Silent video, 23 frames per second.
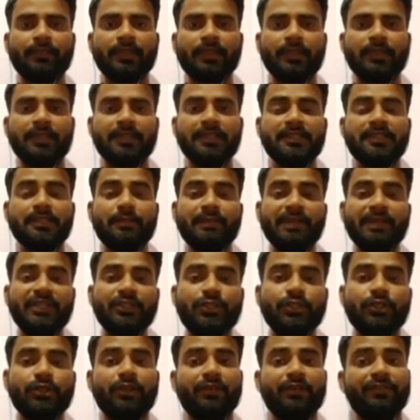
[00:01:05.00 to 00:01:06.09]
It is a
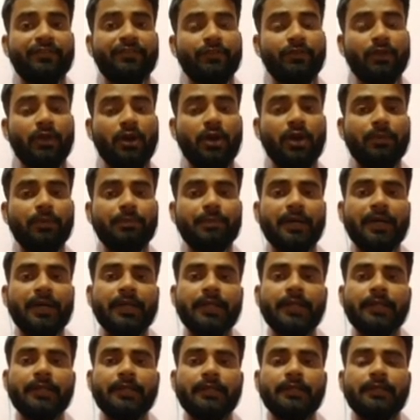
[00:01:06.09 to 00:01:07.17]
mixture of rock
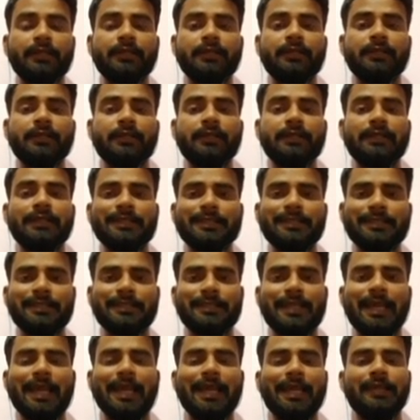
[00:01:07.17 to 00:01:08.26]
particle,
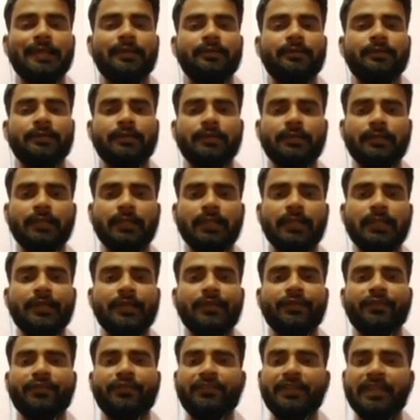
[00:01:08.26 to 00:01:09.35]
sand, layer
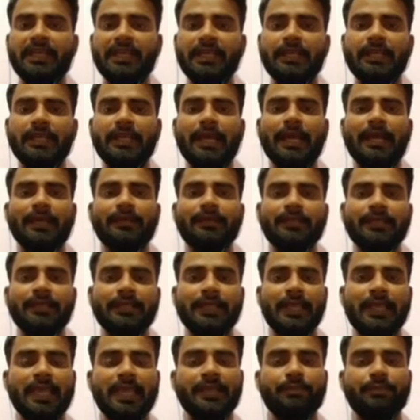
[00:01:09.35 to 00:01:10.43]
of dead and
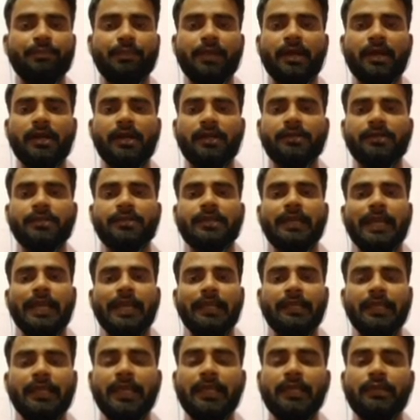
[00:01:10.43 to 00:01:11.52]
decayed plant
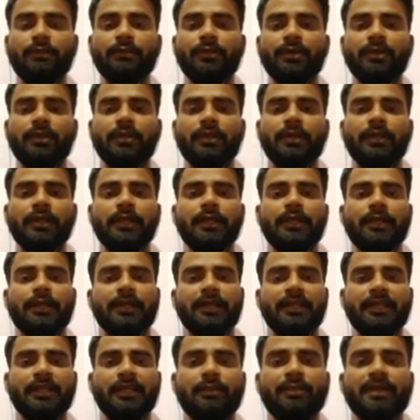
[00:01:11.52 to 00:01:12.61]
and animal
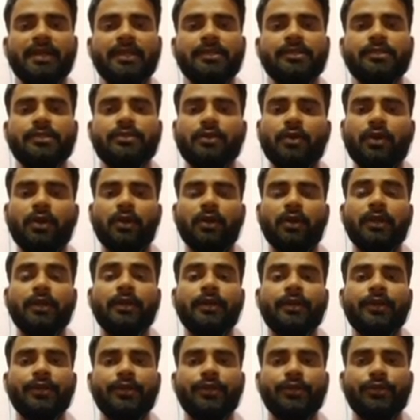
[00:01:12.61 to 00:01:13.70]
remains called
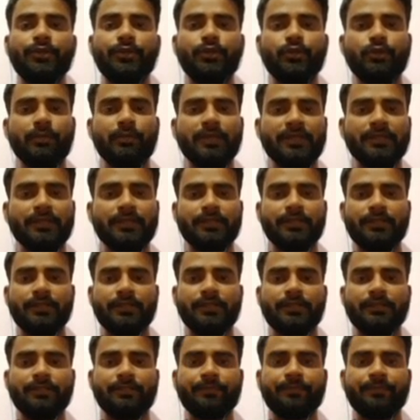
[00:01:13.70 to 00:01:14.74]
humus.